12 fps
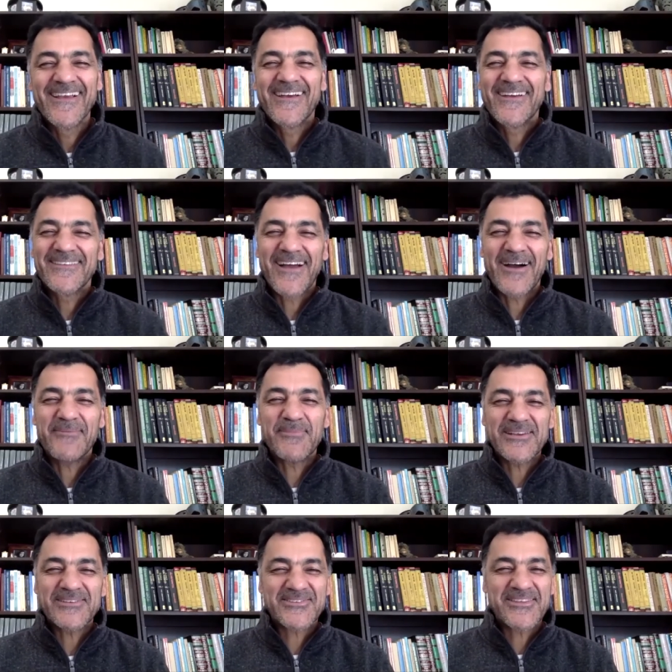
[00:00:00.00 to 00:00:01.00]
Not
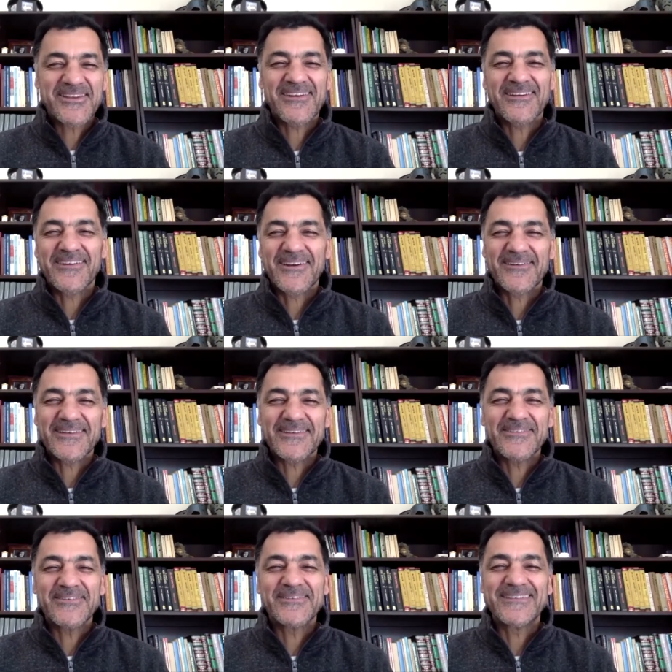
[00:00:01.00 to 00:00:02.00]
much there. I already
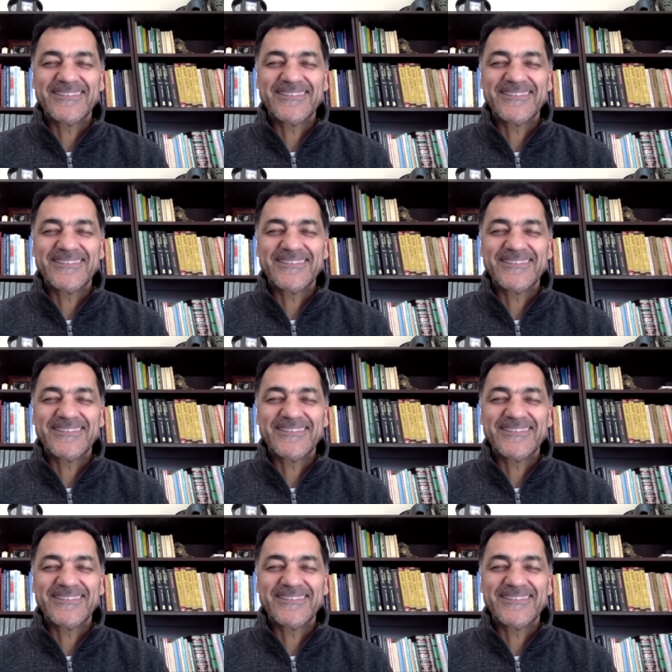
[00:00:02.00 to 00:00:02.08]
knew it.